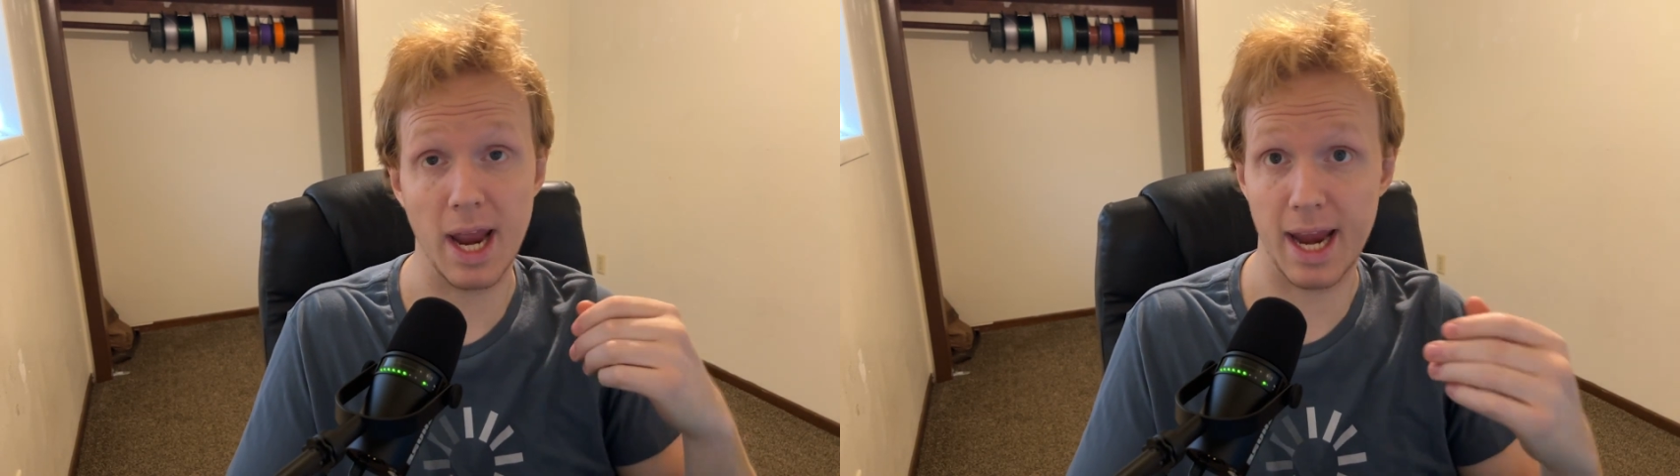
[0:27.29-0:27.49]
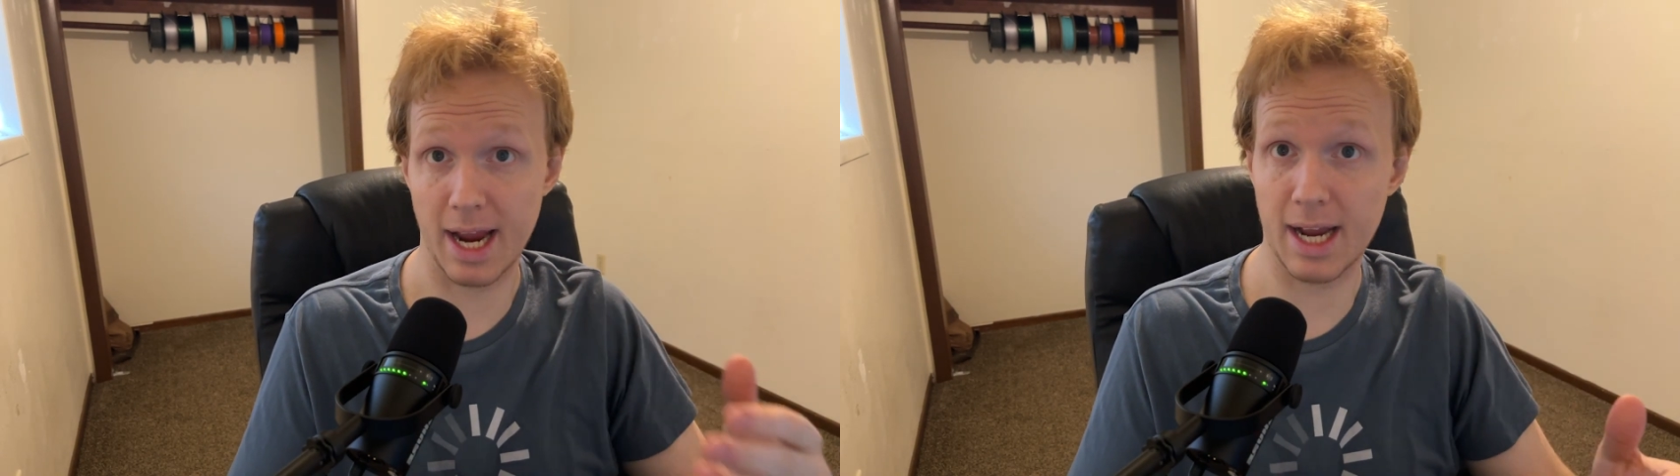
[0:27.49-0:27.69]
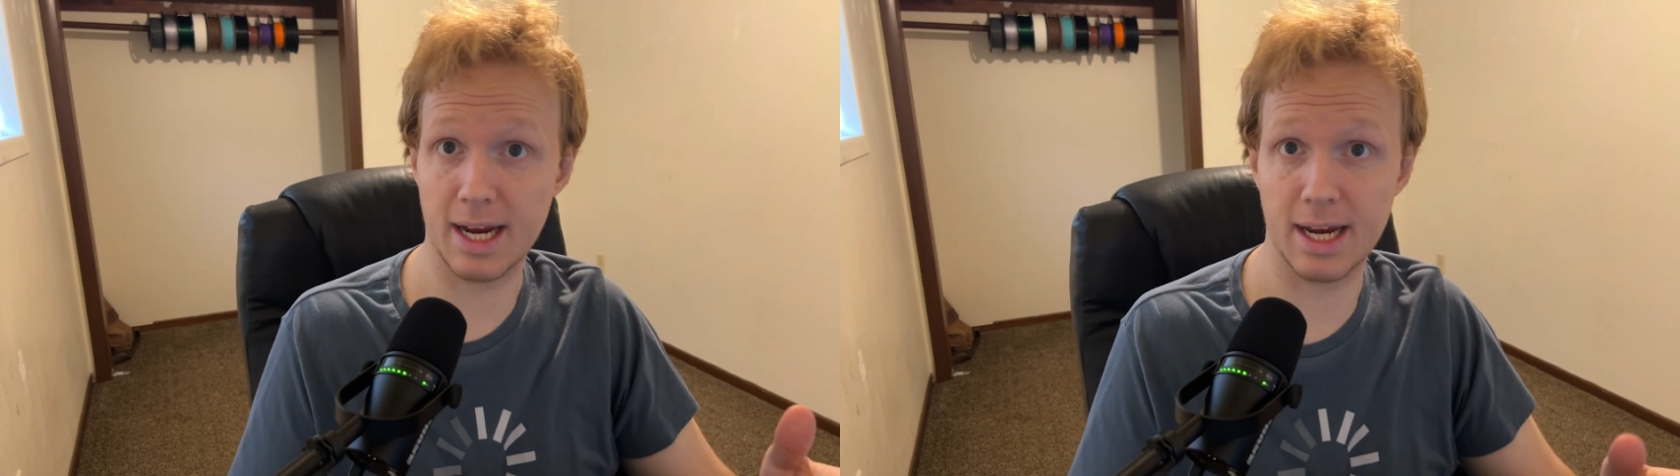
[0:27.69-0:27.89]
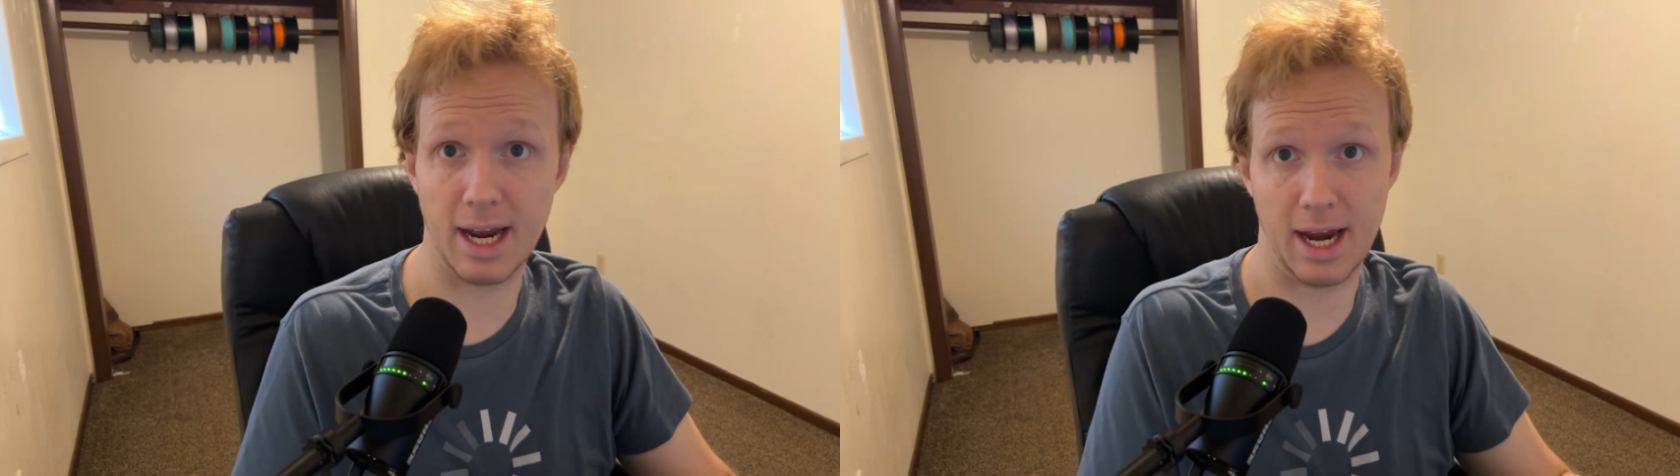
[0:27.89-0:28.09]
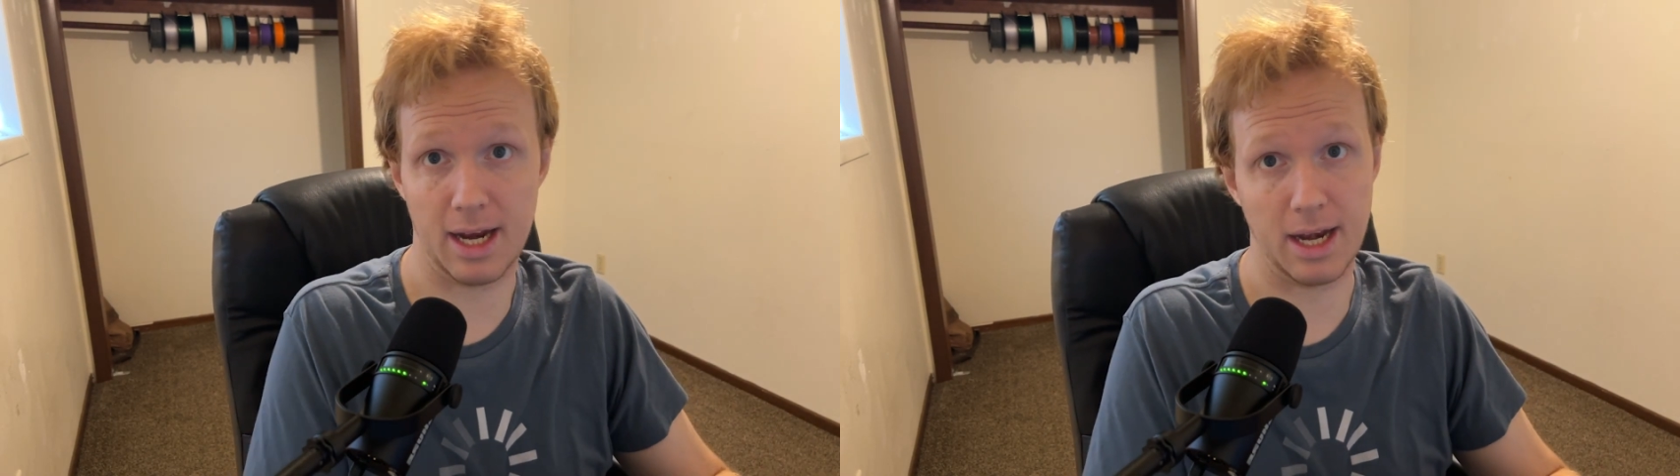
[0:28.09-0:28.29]
AI
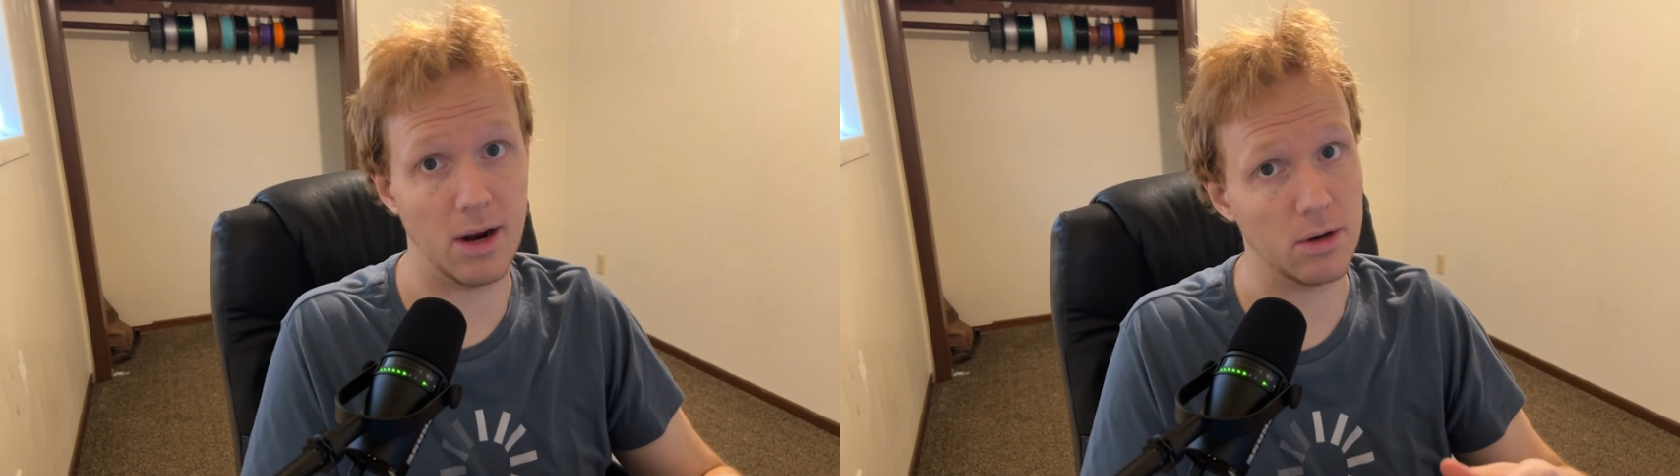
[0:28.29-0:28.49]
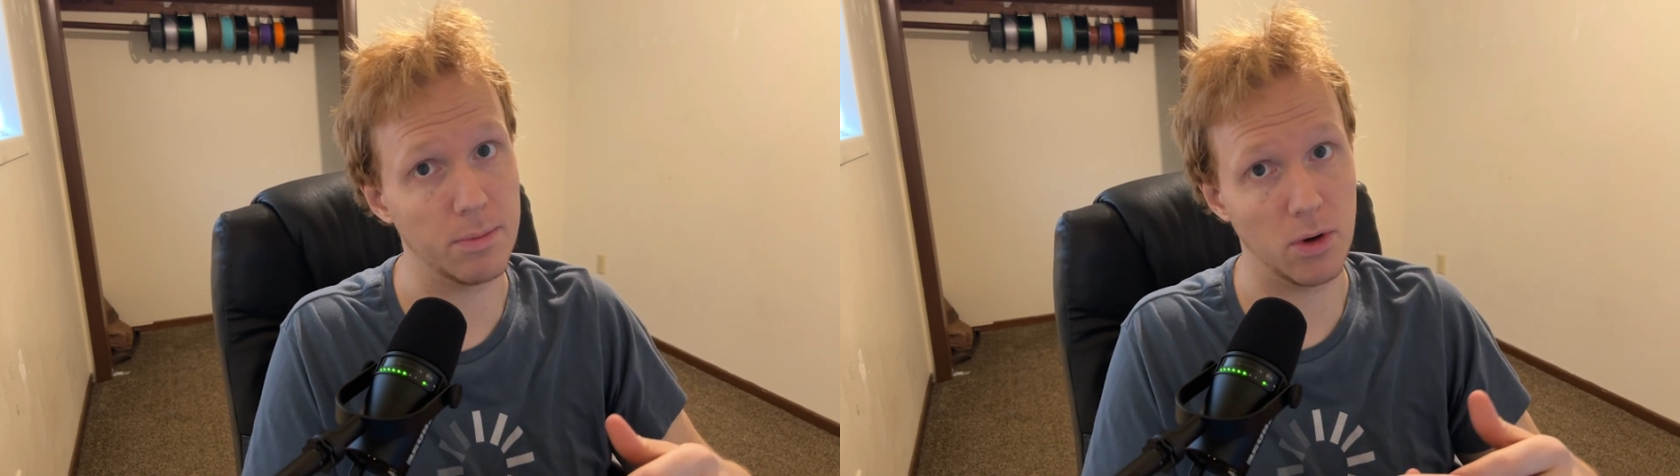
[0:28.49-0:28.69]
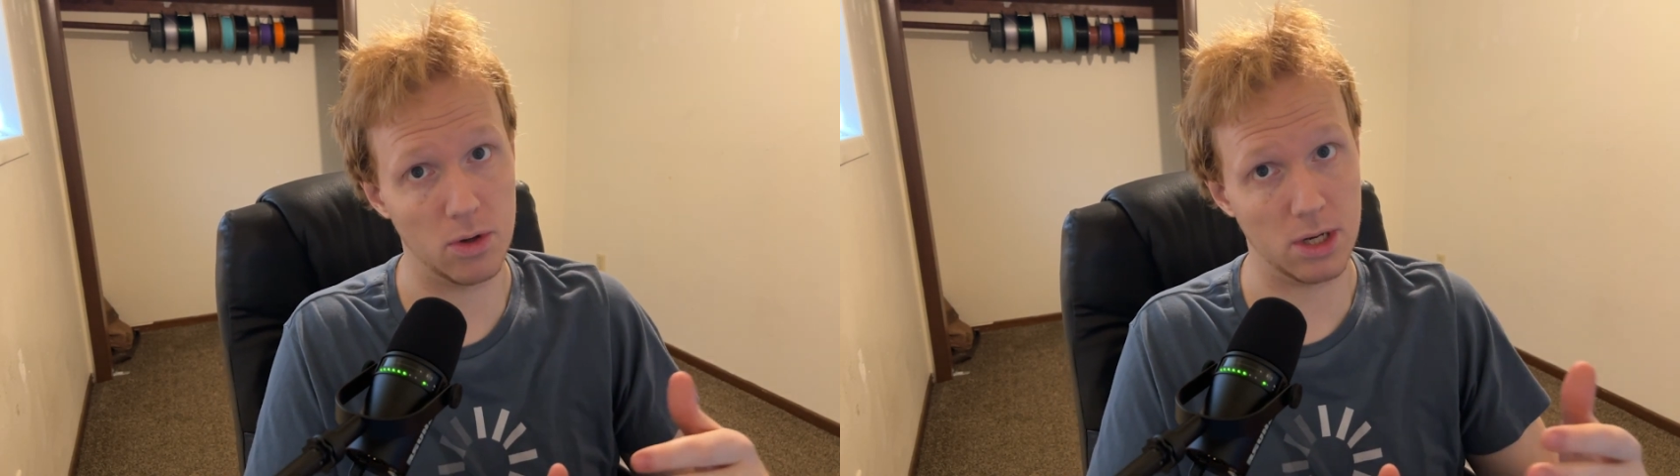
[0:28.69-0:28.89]
and how computers